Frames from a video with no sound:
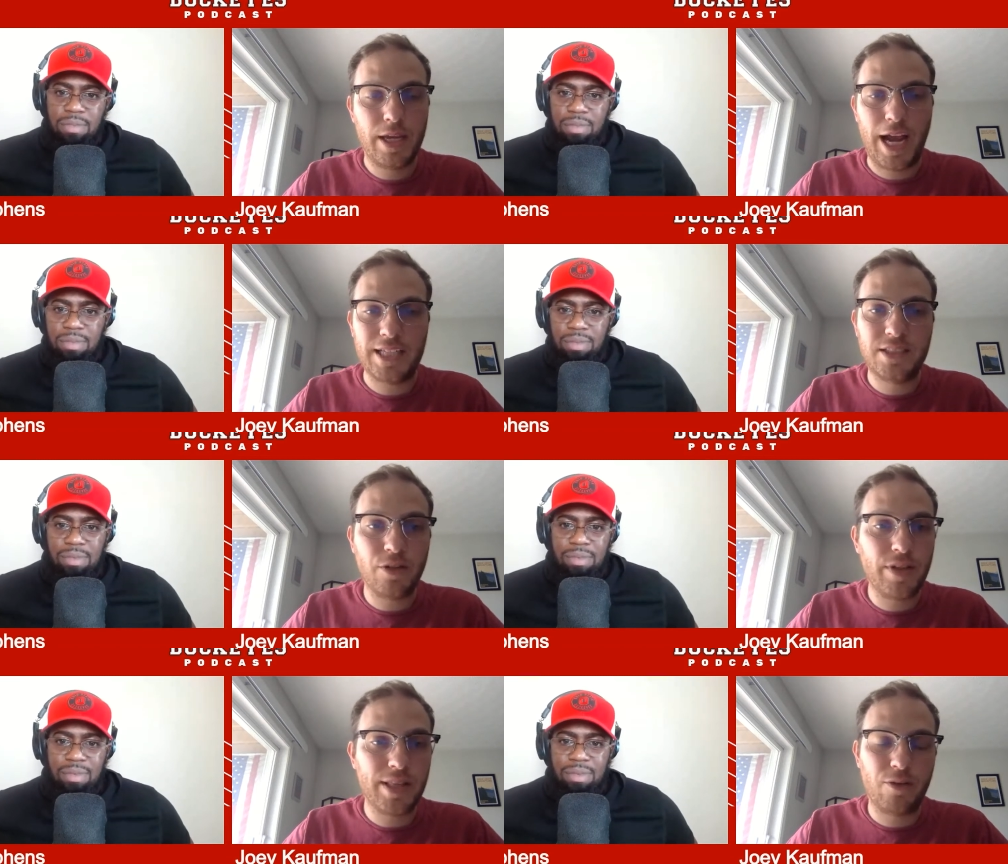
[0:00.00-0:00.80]
Speaker 1: I still
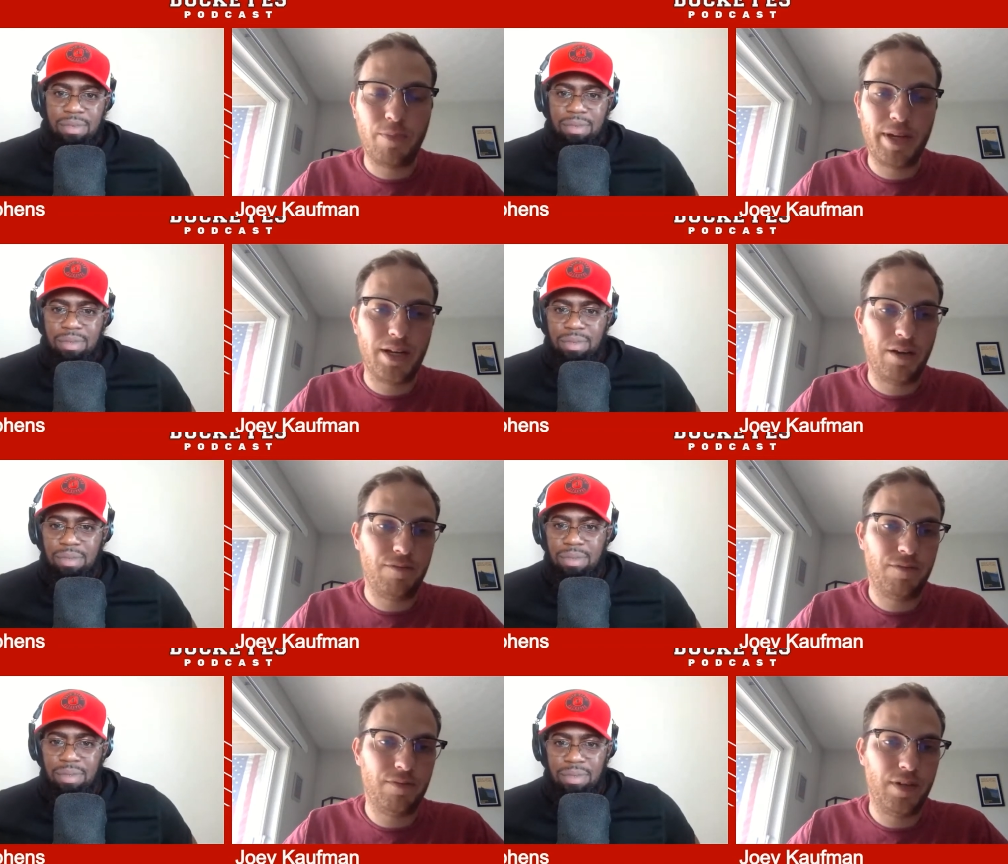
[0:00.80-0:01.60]
think there will be enough
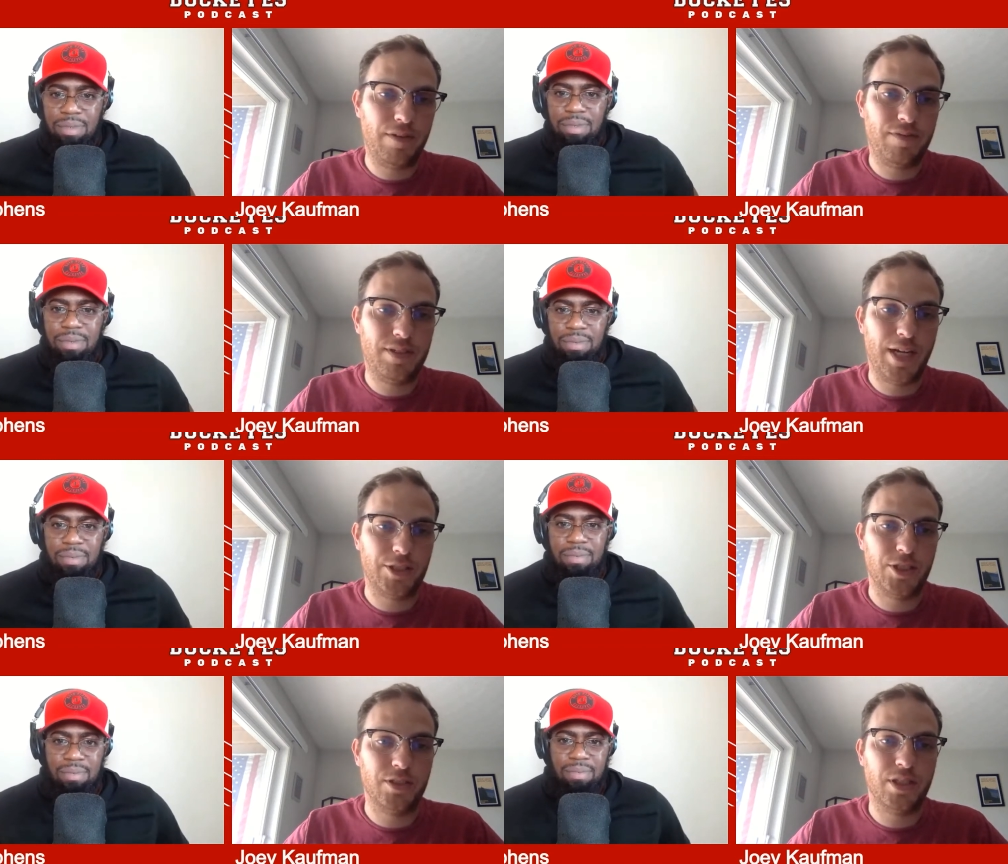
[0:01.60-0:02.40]

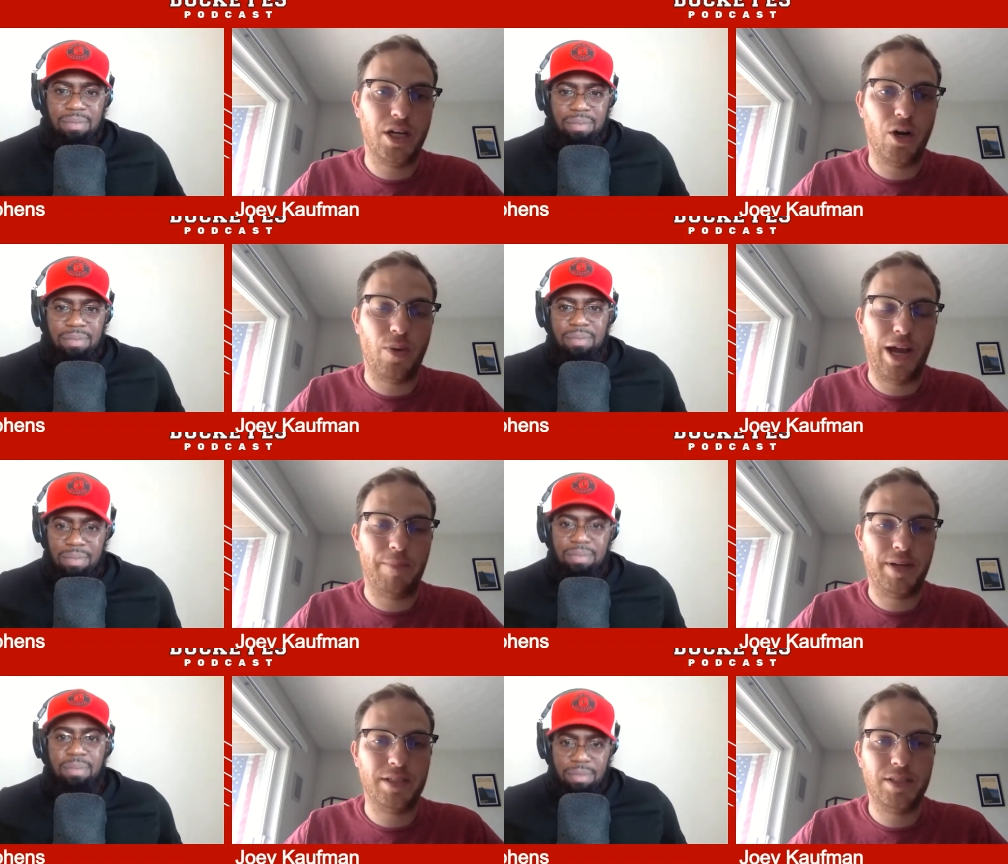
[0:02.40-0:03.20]
touches to go around
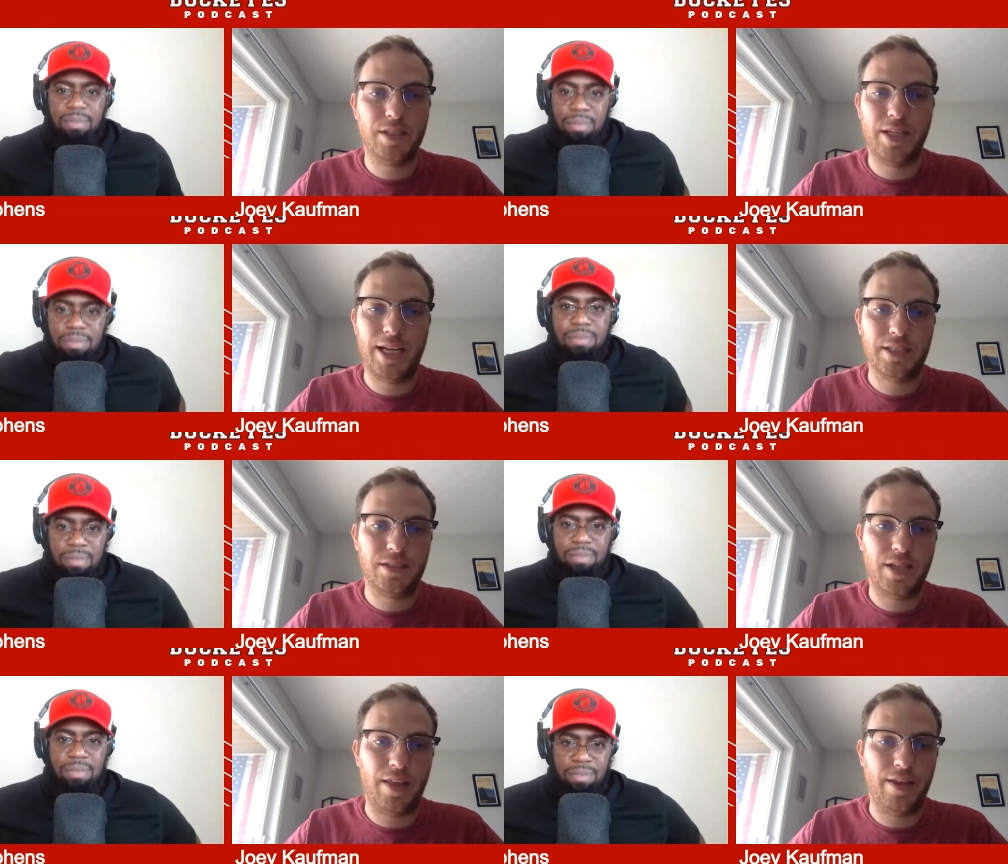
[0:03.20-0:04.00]
because yes,
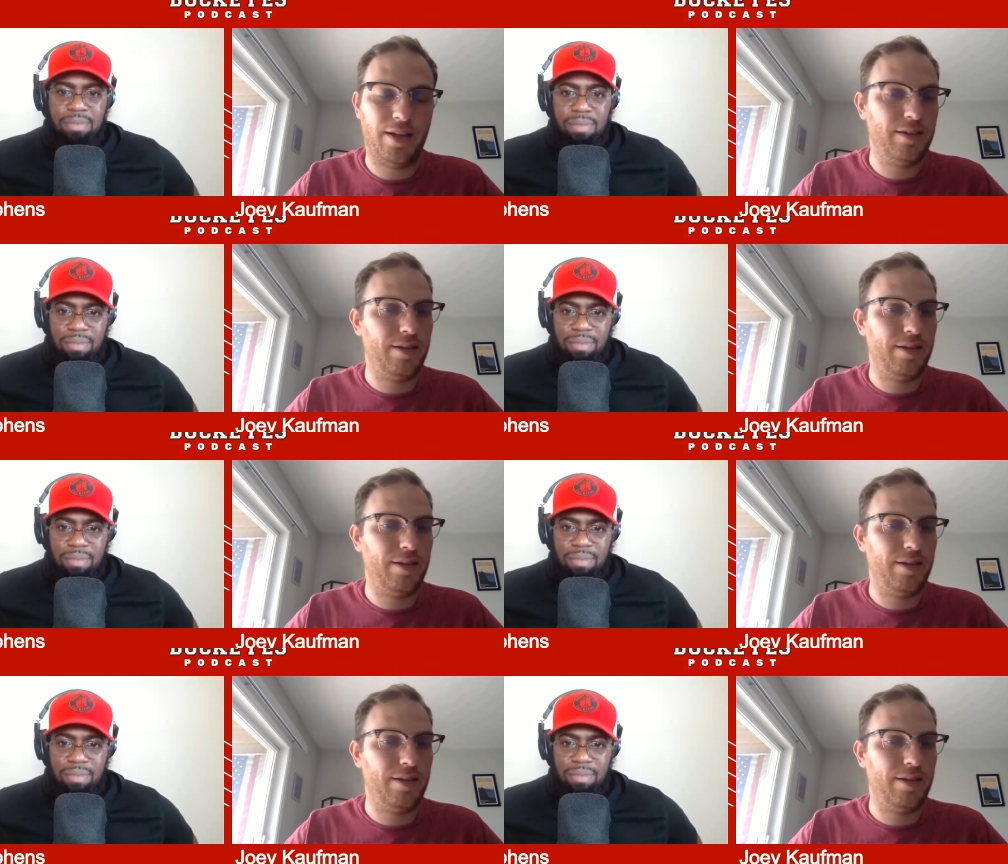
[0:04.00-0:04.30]
I've, I